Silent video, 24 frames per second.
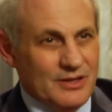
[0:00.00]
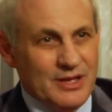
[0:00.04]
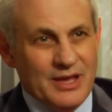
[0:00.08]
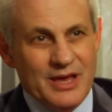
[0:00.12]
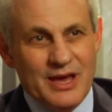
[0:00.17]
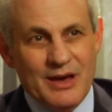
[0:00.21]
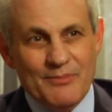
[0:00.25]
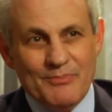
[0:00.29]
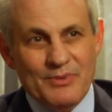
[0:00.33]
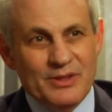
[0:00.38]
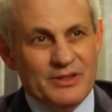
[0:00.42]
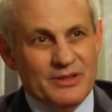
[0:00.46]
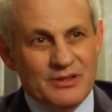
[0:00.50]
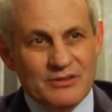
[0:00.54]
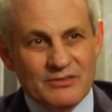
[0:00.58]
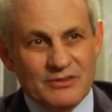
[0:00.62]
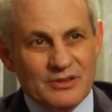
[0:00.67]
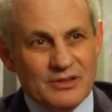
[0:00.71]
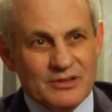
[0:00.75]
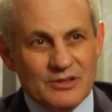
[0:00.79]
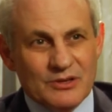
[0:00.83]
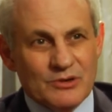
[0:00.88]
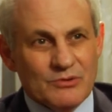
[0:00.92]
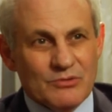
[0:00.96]
happen that's
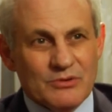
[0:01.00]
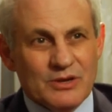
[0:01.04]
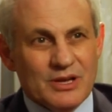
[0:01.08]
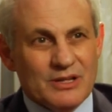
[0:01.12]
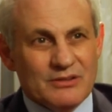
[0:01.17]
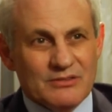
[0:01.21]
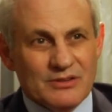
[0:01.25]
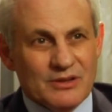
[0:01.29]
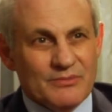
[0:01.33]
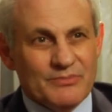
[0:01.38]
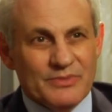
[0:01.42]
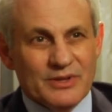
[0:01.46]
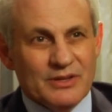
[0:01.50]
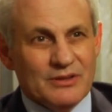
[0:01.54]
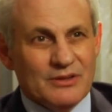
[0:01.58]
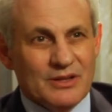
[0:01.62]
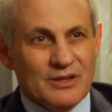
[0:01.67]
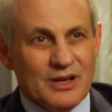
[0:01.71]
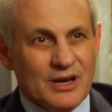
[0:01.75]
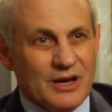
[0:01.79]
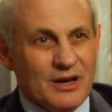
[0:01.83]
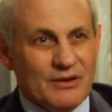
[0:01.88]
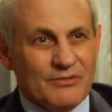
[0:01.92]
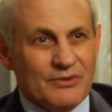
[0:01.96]
going to create something
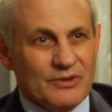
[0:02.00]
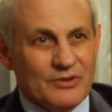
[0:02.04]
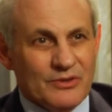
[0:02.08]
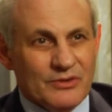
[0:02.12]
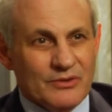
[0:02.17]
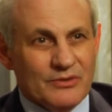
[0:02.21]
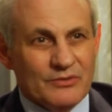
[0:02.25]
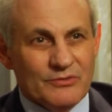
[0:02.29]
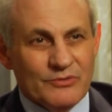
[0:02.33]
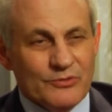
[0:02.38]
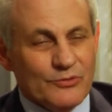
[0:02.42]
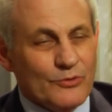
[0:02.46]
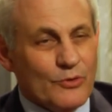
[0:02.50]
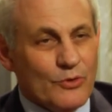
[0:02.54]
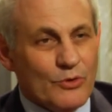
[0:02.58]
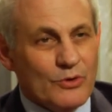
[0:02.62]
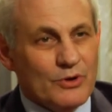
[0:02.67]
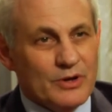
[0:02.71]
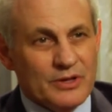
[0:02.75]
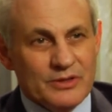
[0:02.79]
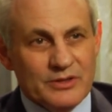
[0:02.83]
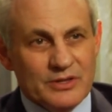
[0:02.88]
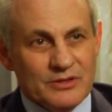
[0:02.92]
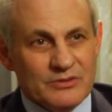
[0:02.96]
novel or
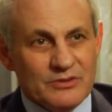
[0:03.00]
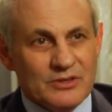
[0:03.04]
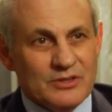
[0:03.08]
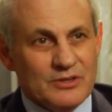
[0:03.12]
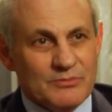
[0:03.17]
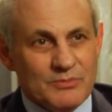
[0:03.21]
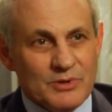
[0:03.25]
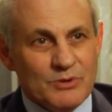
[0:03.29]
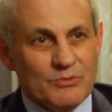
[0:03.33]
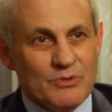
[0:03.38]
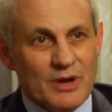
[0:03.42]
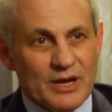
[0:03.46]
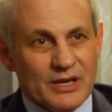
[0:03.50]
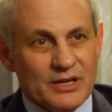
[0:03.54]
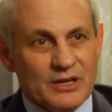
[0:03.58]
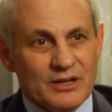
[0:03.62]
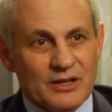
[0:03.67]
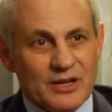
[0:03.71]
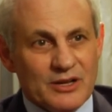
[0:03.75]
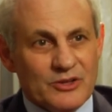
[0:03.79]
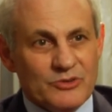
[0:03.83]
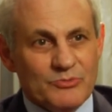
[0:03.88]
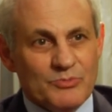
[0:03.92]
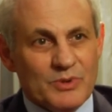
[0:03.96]
foreign that's going to be
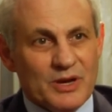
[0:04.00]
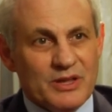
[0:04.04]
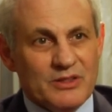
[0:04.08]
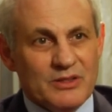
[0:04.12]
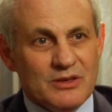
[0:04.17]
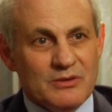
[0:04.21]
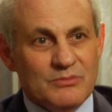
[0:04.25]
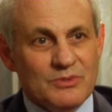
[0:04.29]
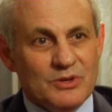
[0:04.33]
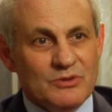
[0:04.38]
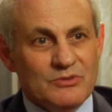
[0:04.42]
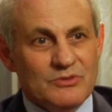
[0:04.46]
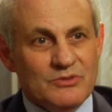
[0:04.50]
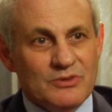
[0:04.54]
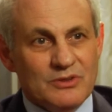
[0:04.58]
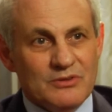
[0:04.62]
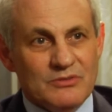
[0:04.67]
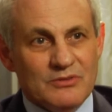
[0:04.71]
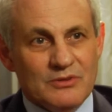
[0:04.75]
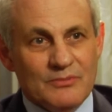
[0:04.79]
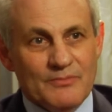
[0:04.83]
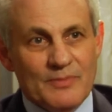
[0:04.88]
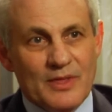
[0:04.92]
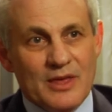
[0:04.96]
recognized by the immune
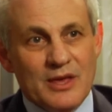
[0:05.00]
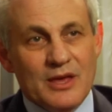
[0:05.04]
system.